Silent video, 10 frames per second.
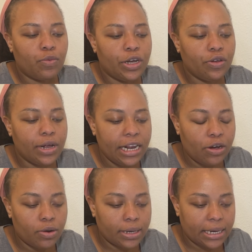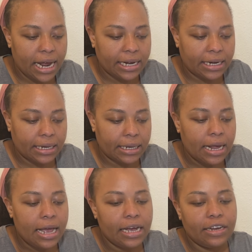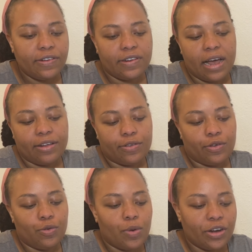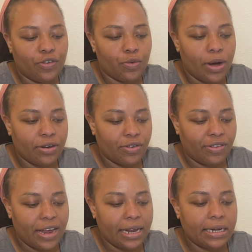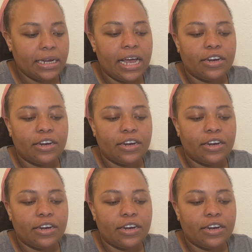when you click on studies, it asks you what you want to study,